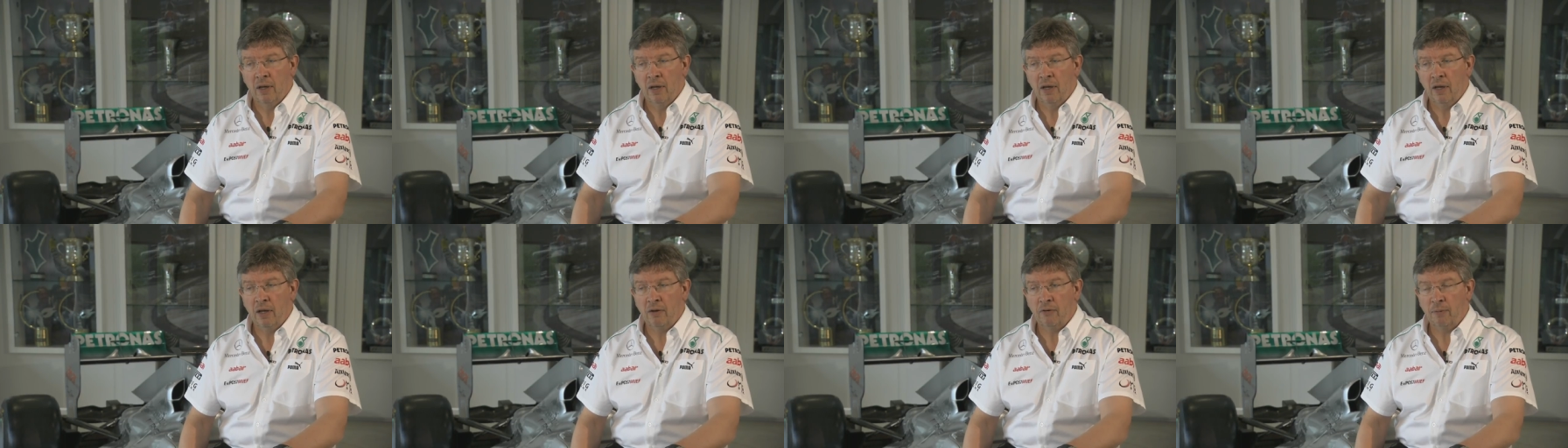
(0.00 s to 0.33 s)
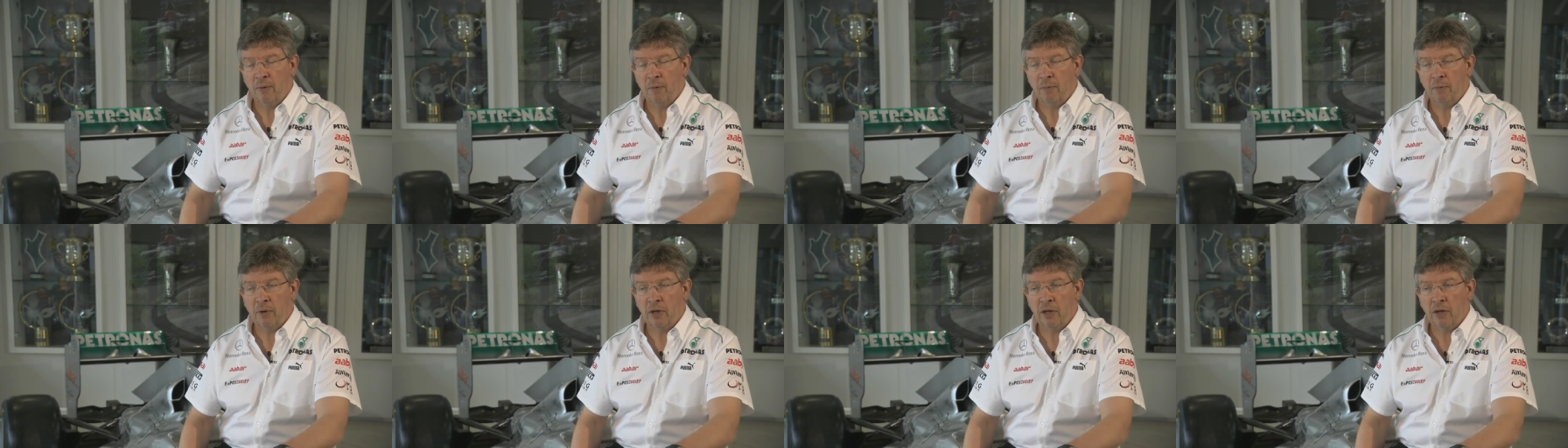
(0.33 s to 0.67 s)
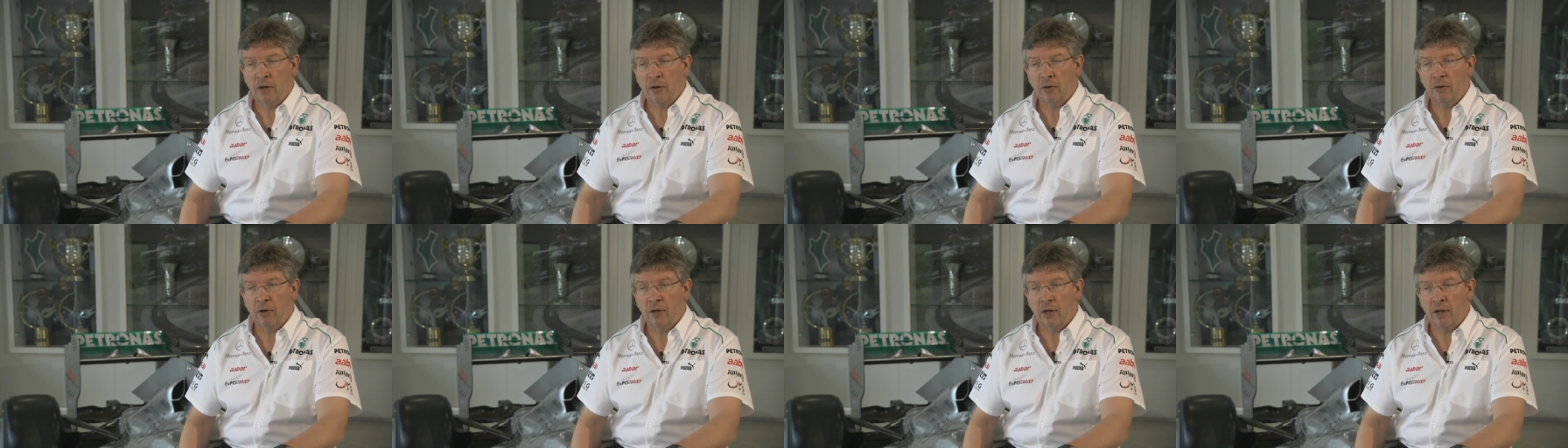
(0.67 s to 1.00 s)
It's been
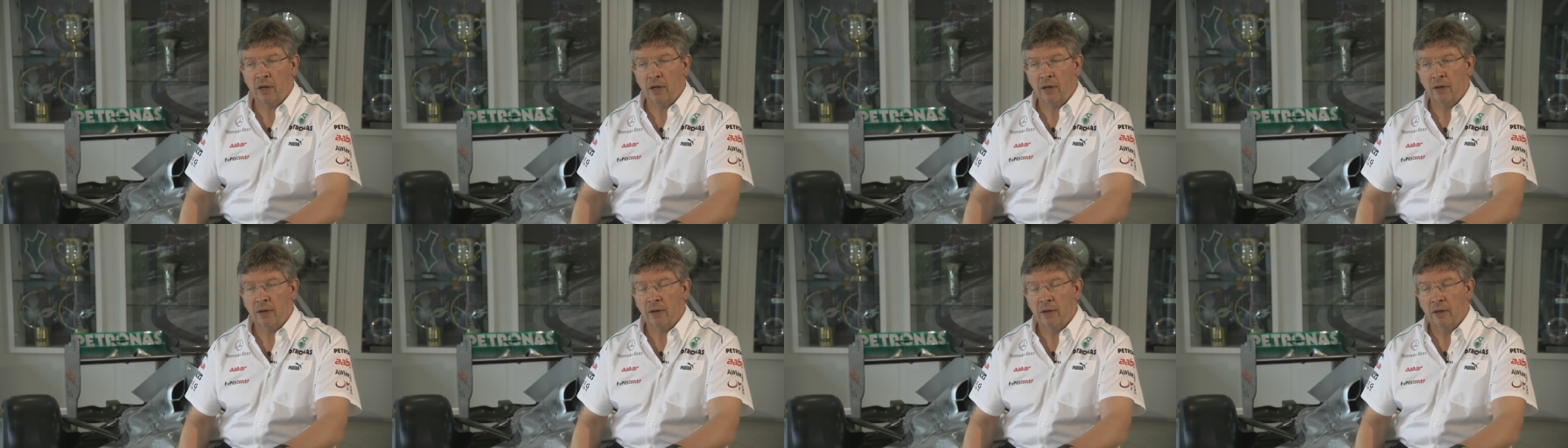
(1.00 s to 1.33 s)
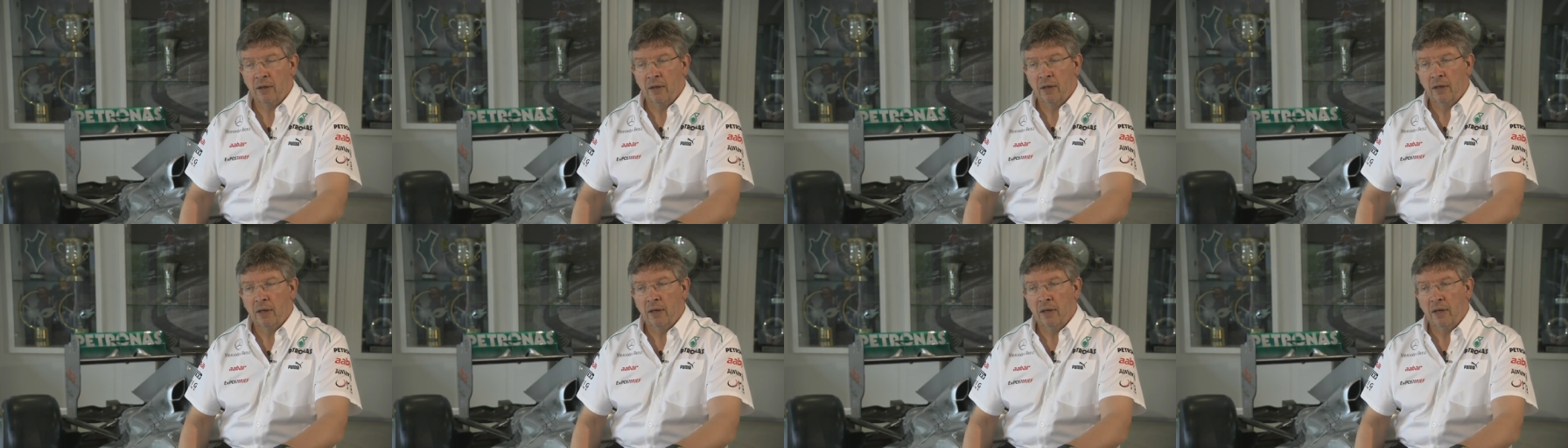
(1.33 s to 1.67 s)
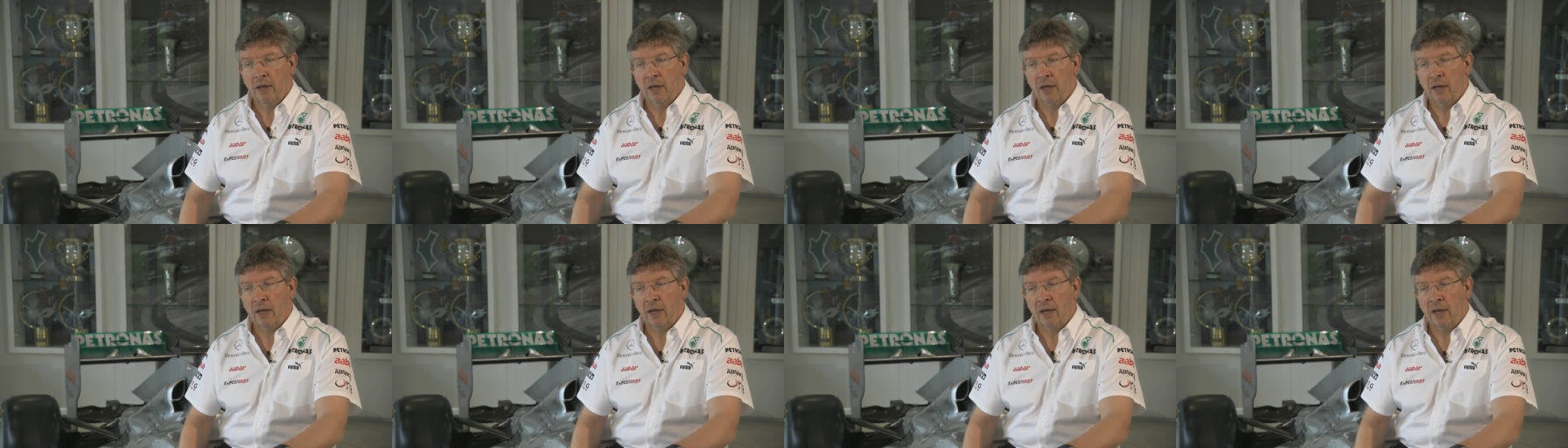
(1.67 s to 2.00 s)
peculiar,
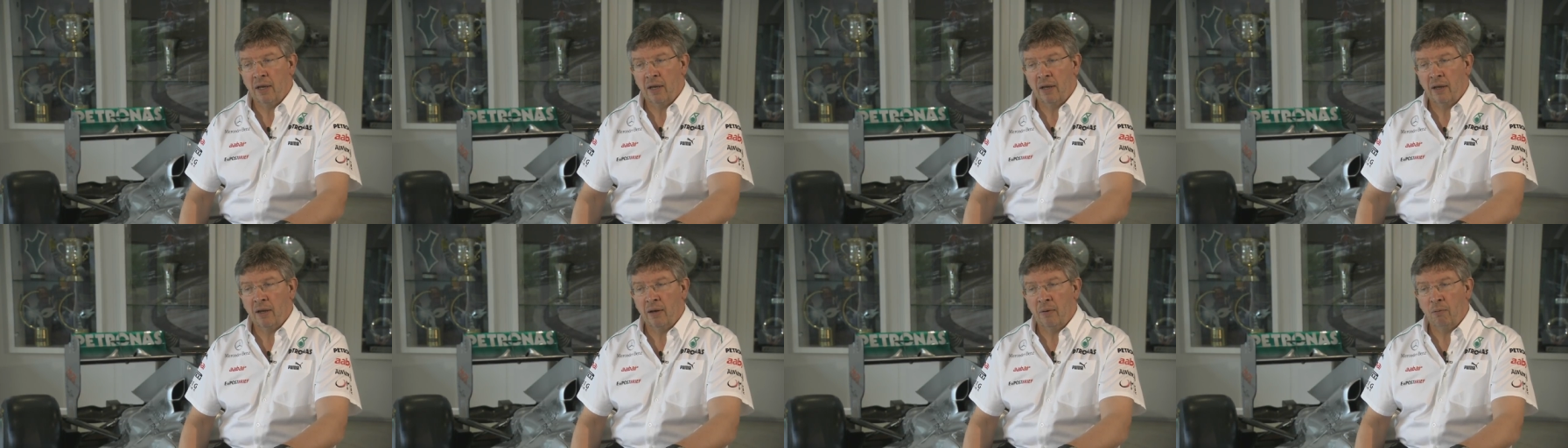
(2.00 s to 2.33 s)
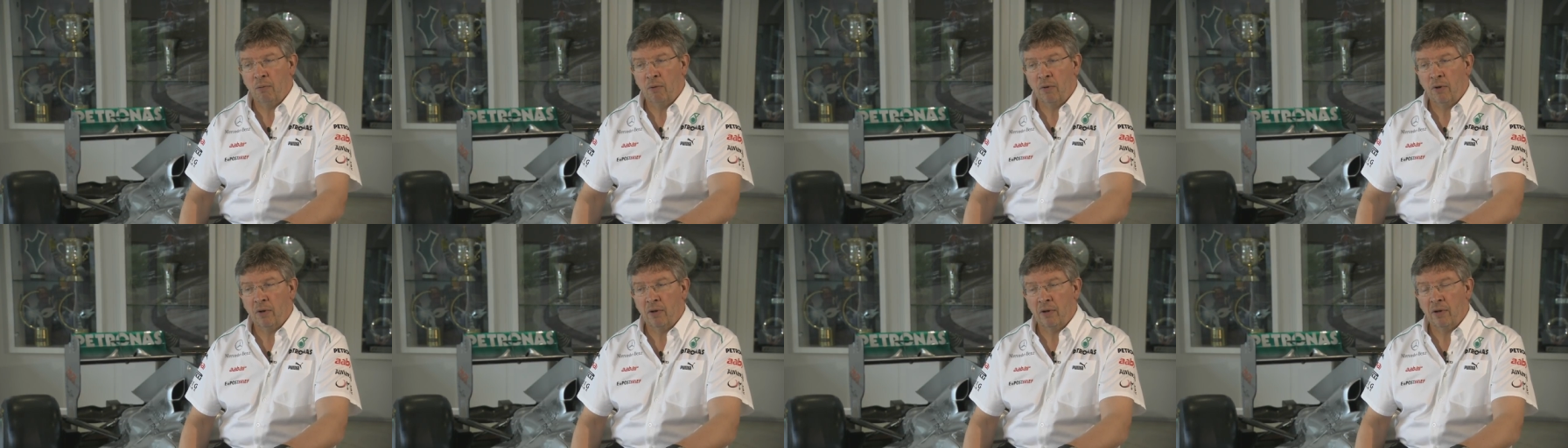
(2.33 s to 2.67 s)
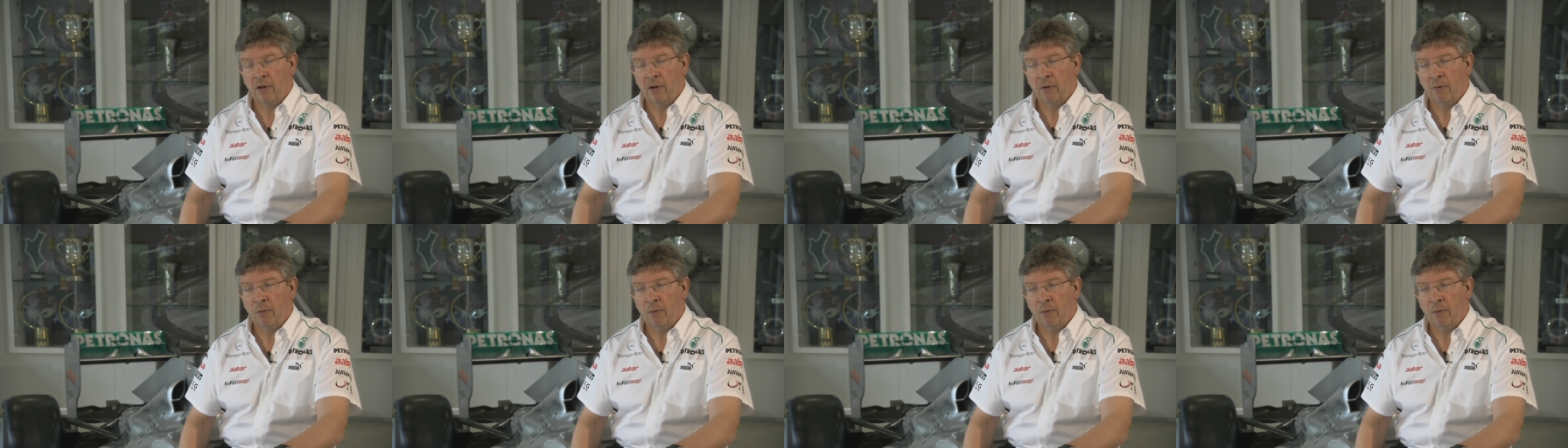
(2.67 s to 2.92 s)
uh, and one,